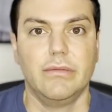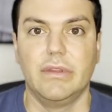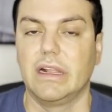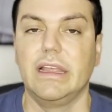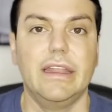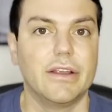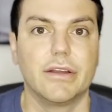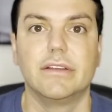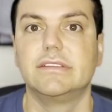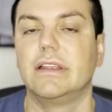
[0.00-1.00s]
the
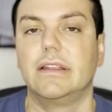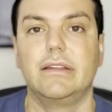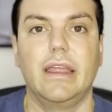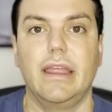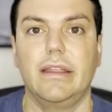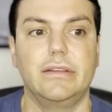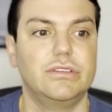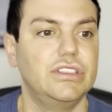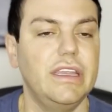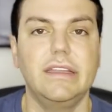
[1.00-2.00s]
cleaners and
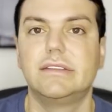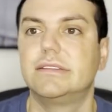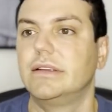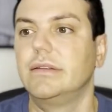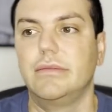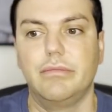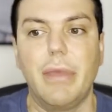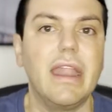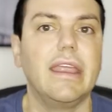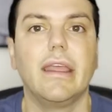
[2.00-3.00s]
sheets and
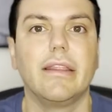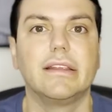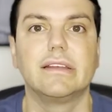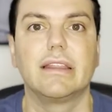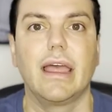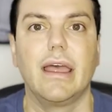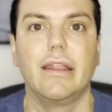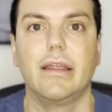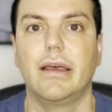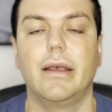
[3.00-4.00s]
bedding and things like
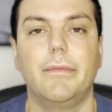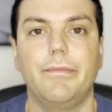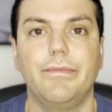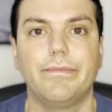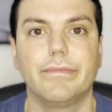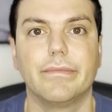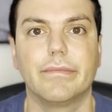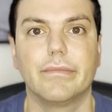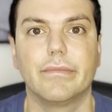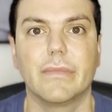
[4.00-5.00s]
that.
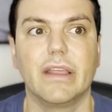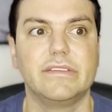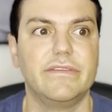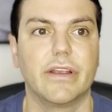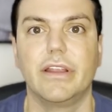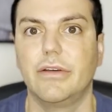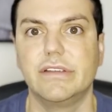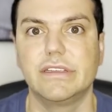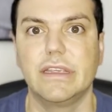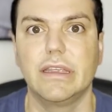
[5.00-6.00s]
It's very
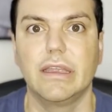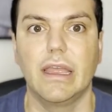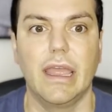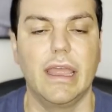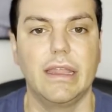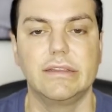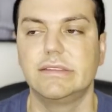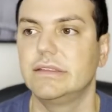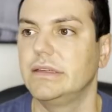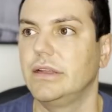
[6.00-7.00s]
noisy.
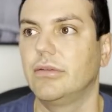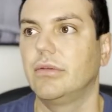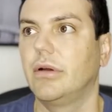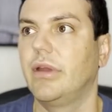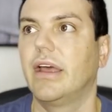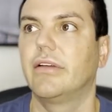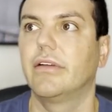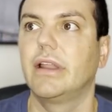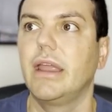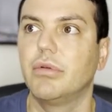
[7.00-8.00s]
And you know, we had
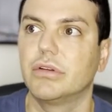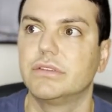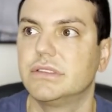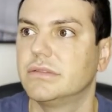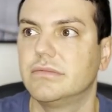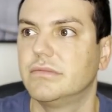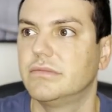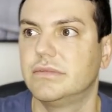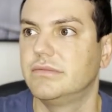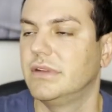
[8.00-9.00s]
our neighbors,
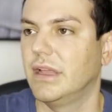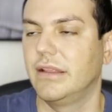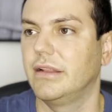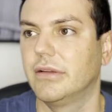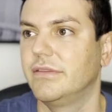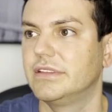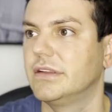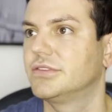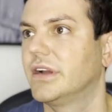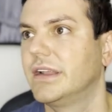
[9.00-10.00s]
I think they're even
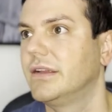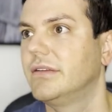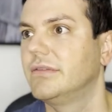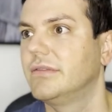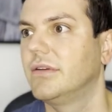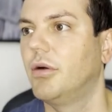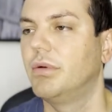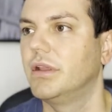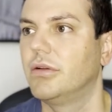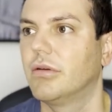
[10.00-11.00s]
still trying to
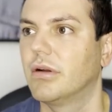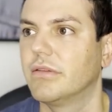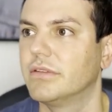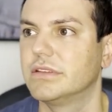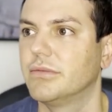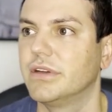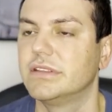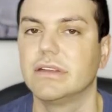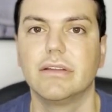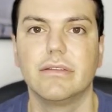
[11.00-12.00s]
open the door for some
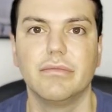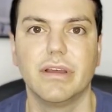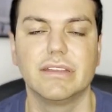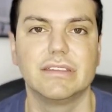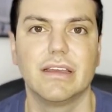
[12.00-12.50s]
reason, but